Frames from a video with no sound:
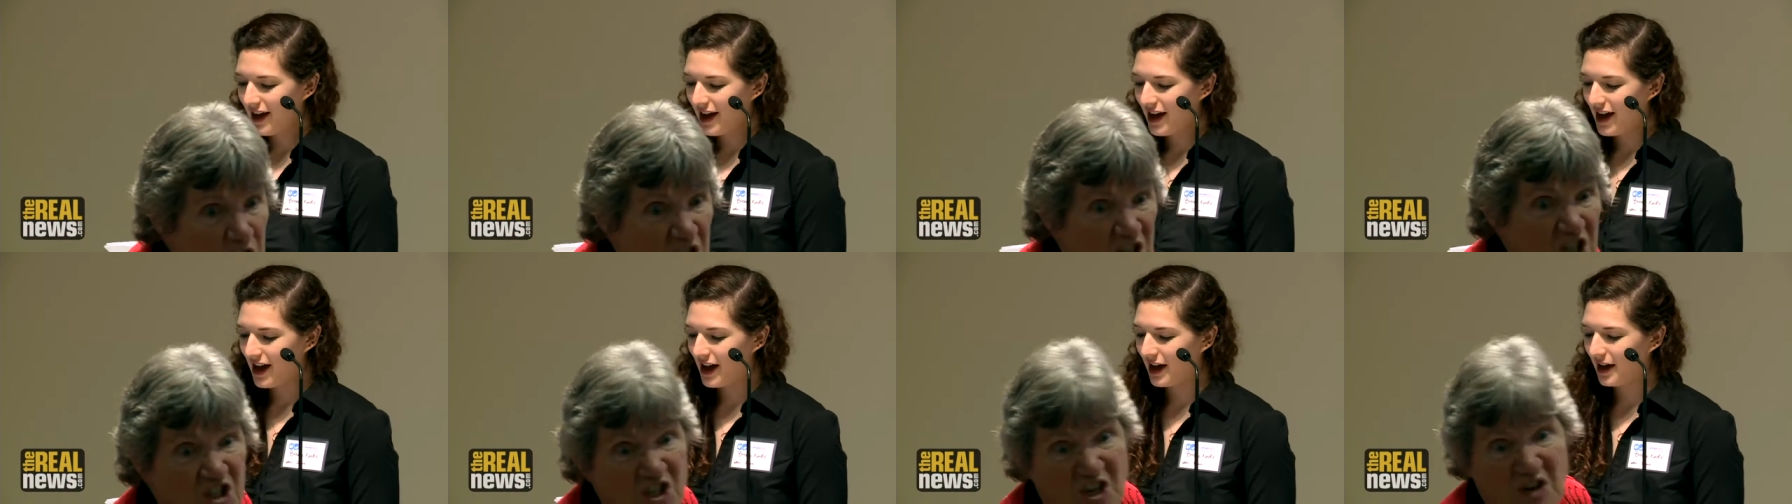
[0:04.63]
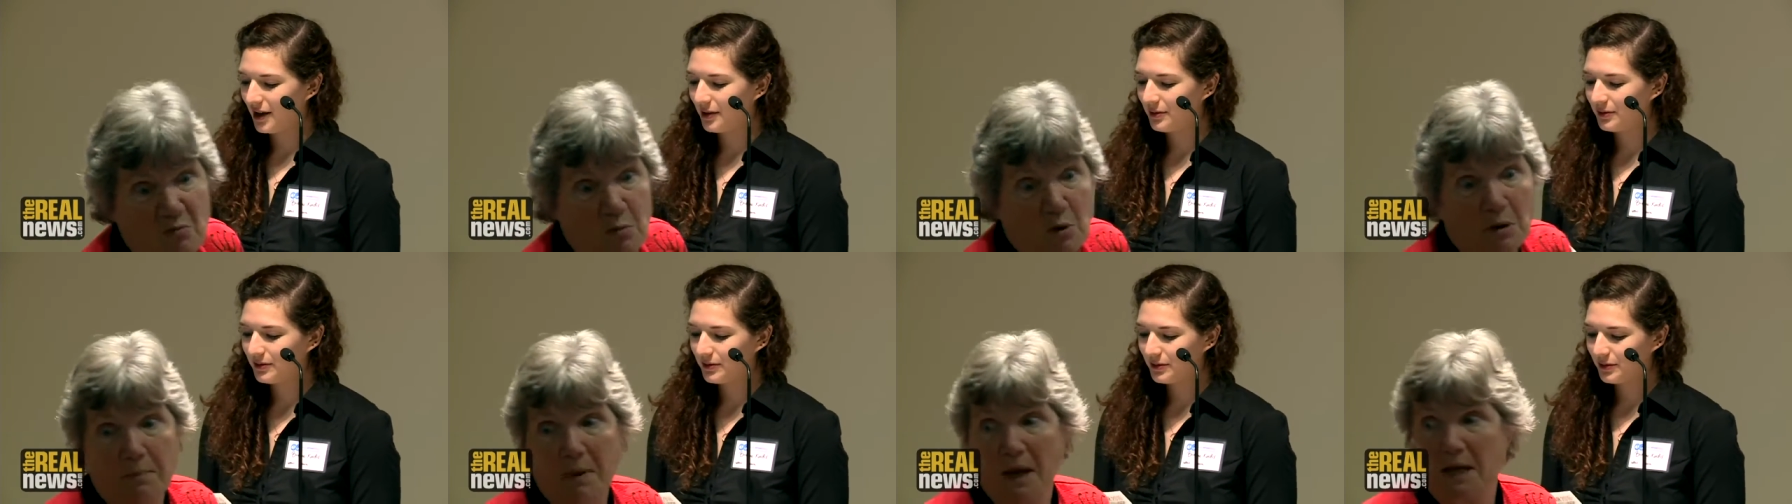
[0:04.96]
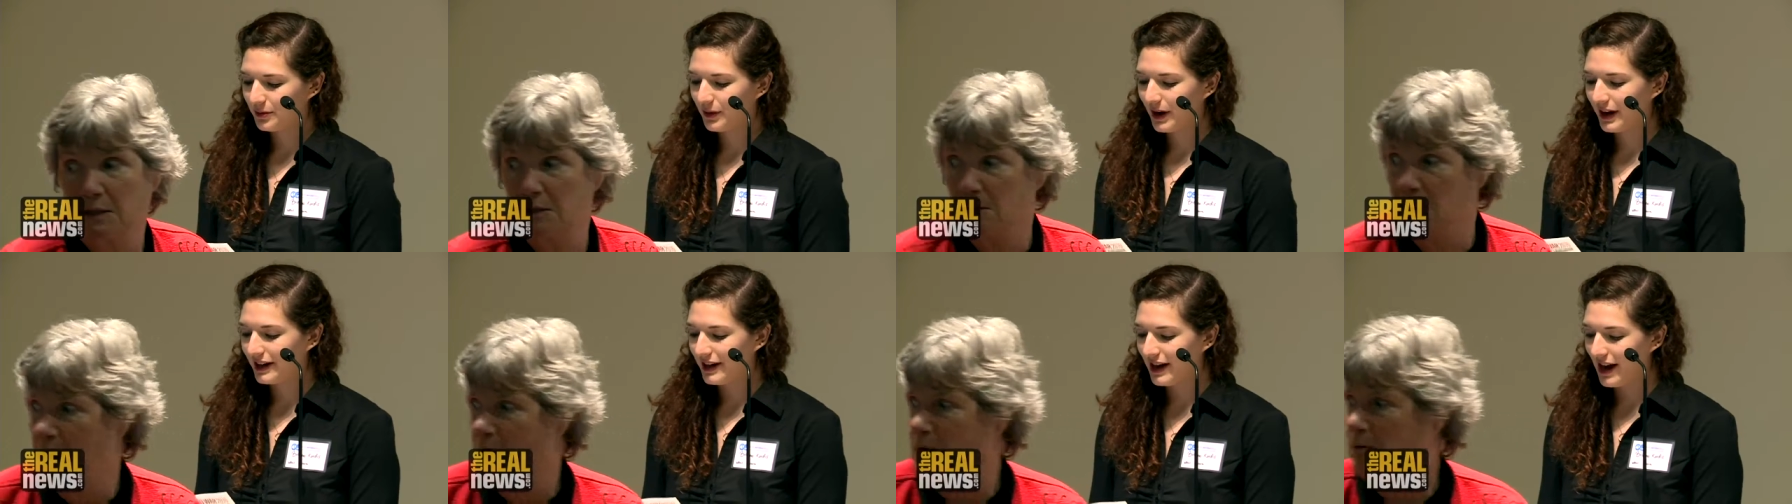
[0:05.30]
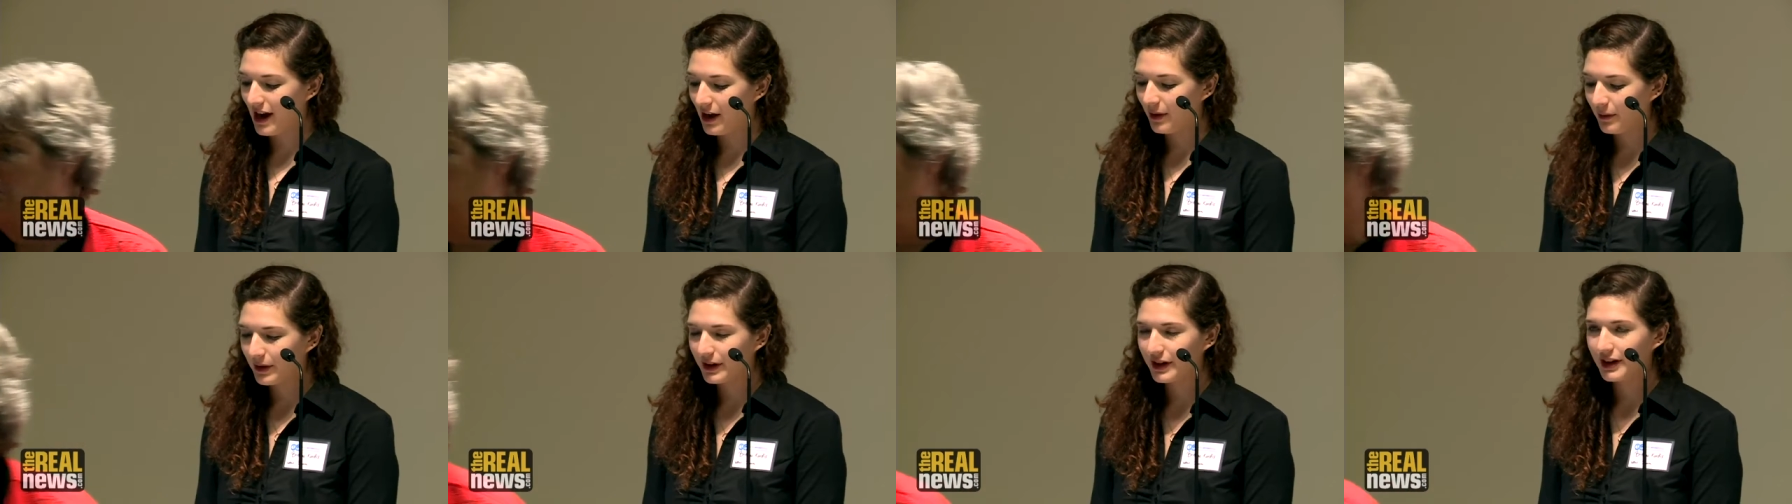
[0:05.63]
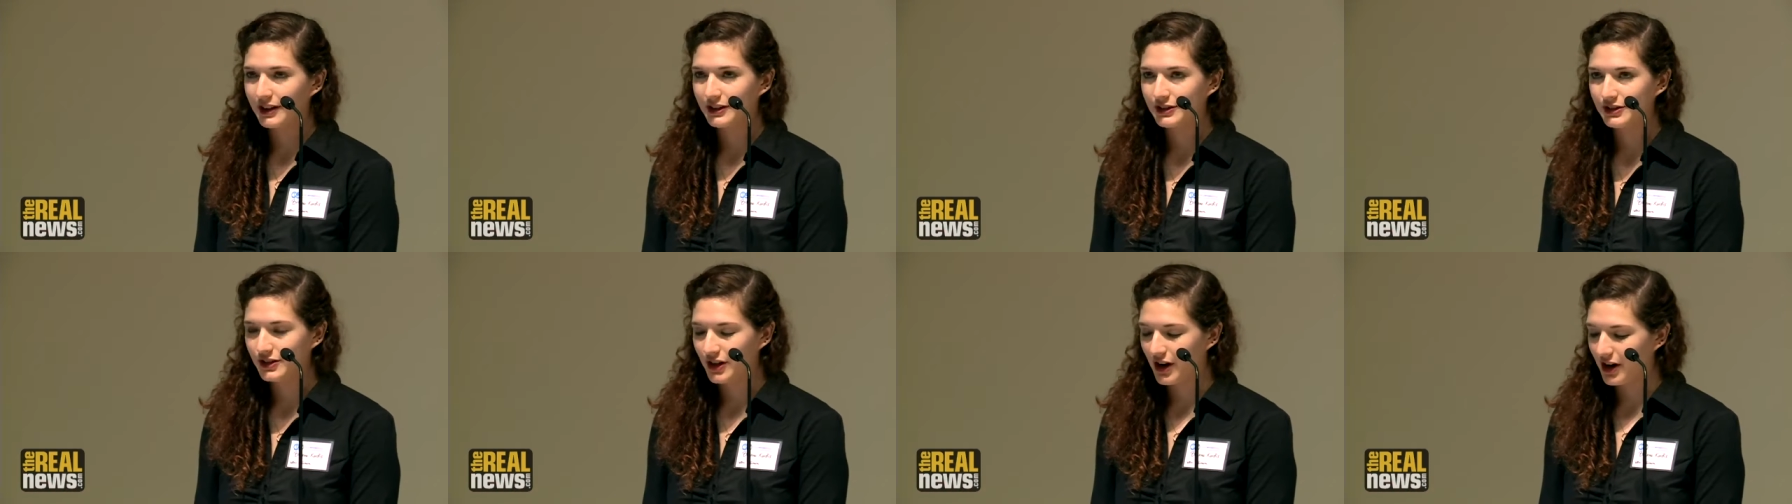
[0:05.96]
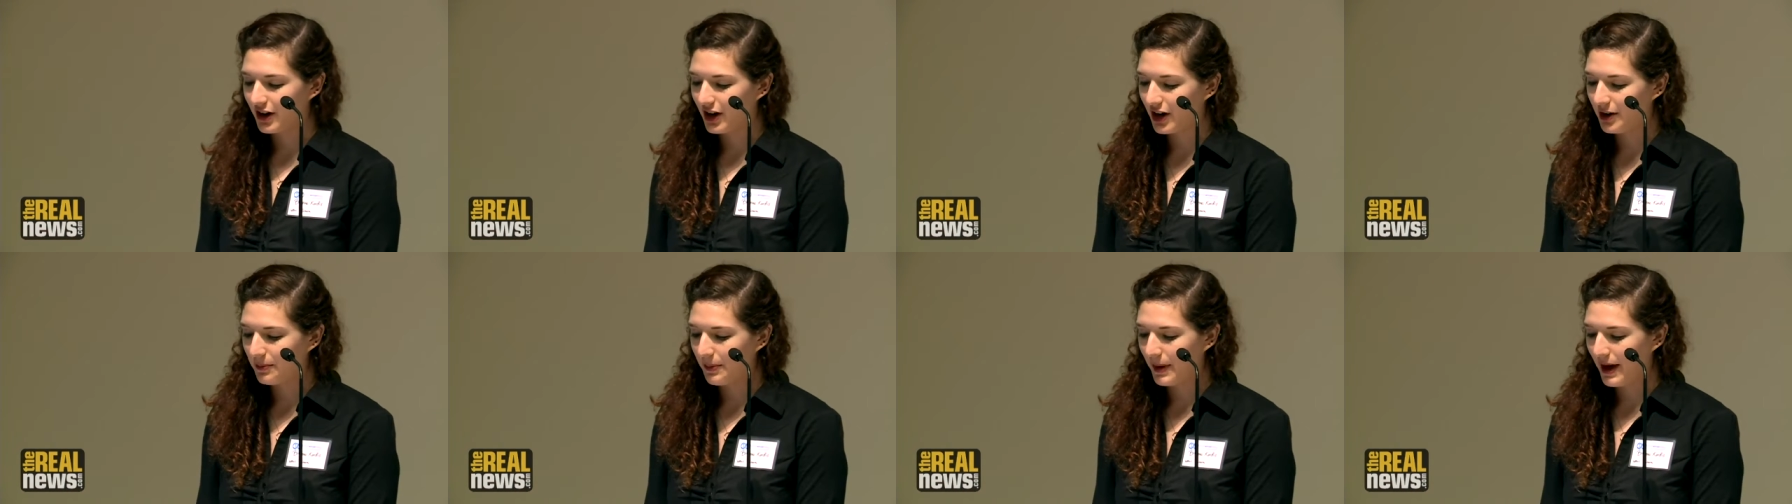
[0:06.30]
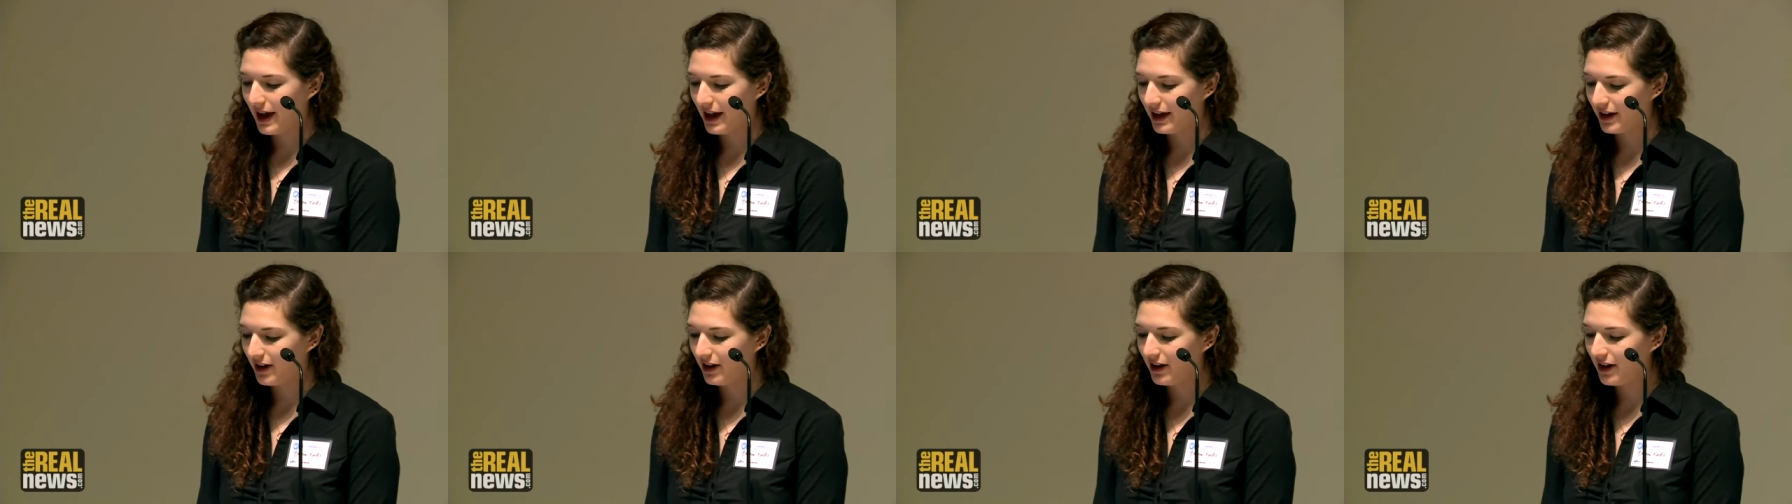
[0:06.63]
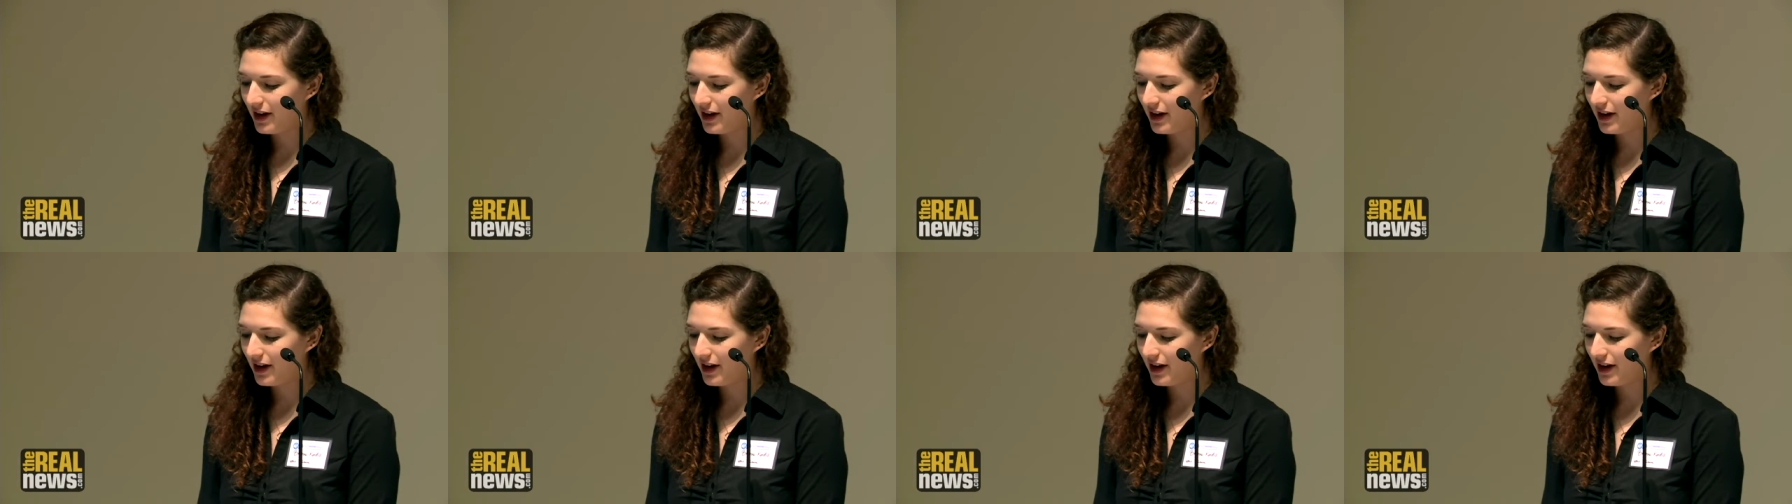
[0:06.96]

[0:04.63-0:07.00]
Right now, we're going to start our panel